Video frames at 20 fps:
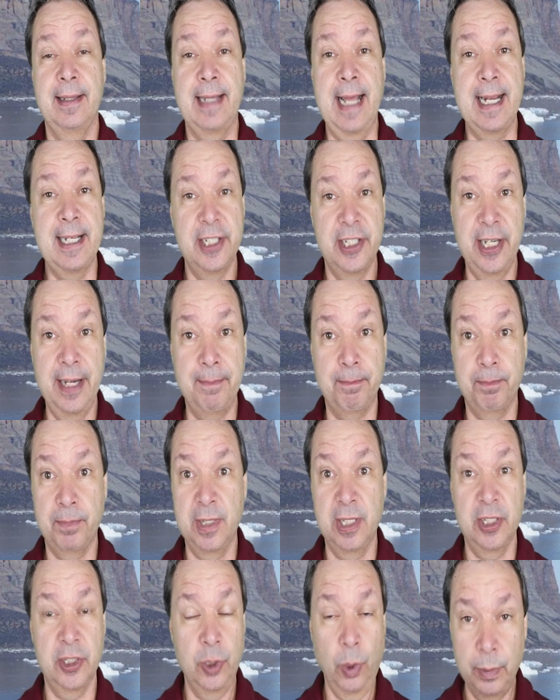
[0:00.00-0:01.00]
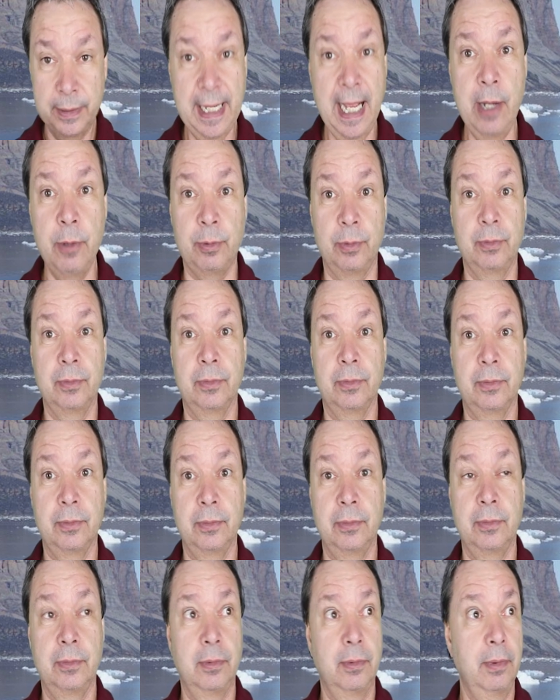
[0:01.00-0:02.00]
that ship sold out.
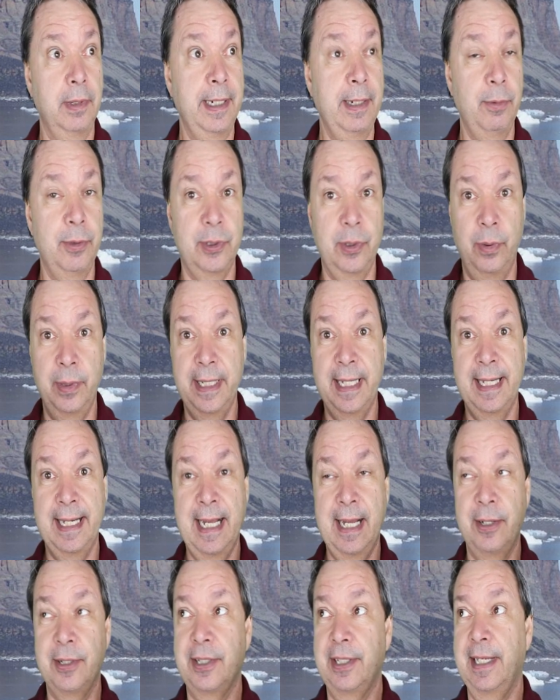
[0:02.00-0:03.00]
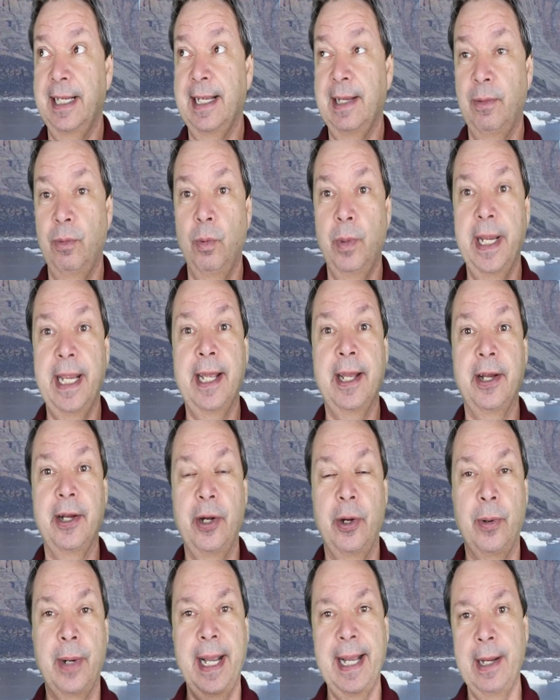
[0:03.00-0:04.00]
It was only announced like a week
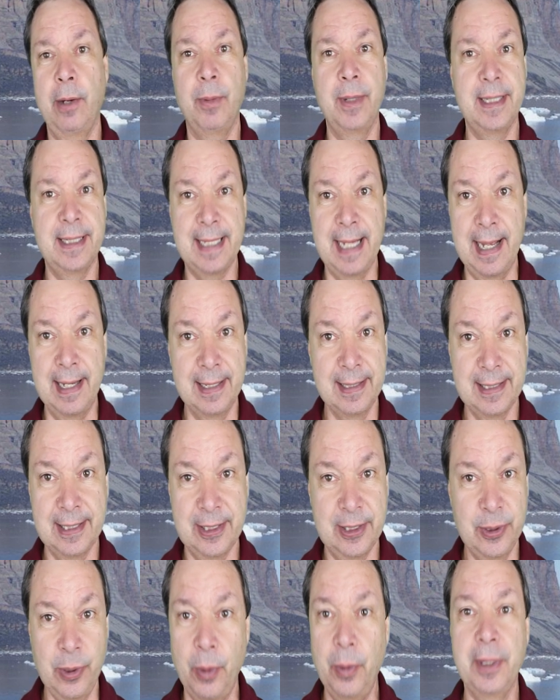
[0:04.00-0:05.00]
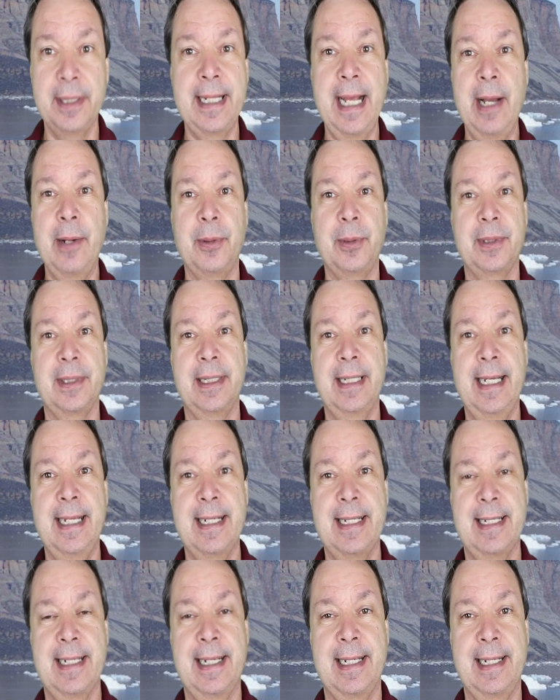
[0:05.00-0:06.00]
ago and it was sold out
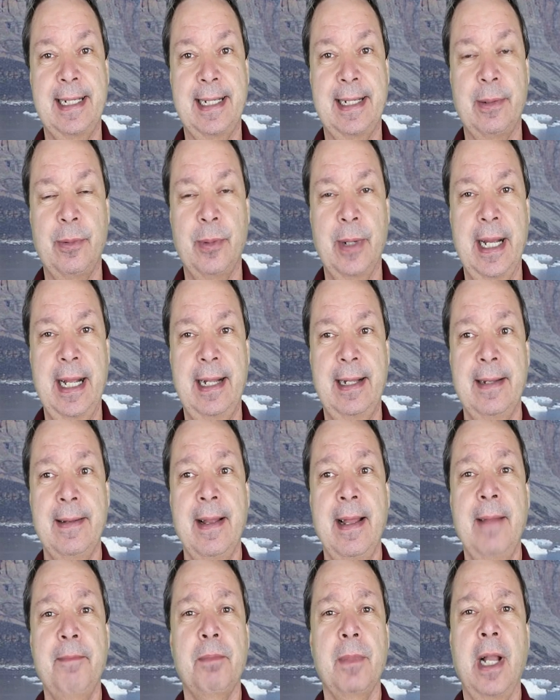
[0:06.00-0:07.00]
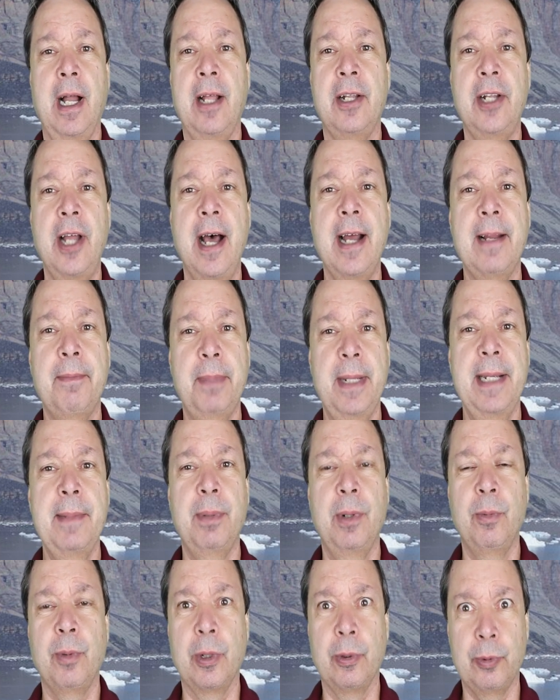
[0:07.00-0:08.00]
instantly. Well, a lot of
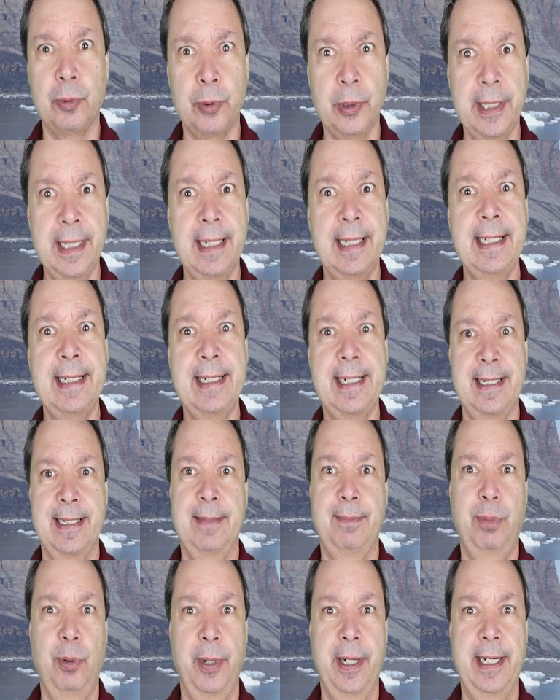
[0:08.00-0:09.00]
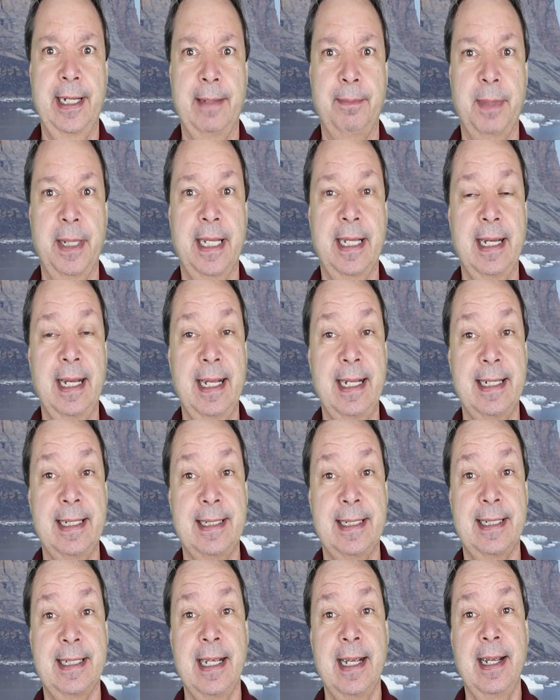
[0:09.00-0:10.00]
people were really disappointed
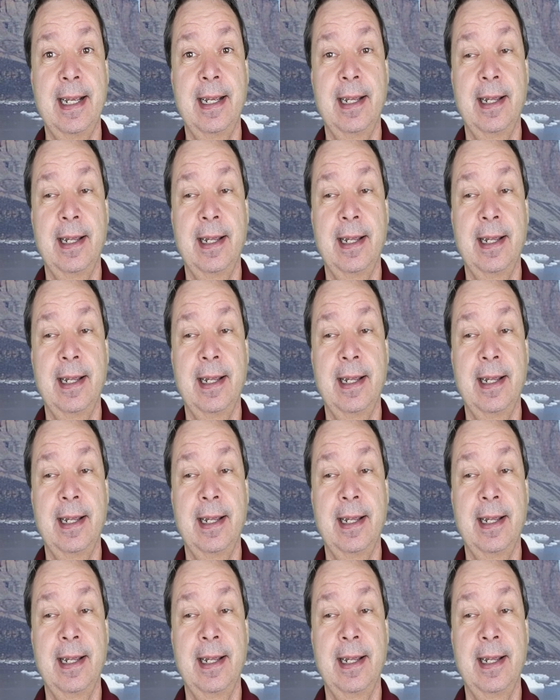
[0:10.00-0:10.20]
because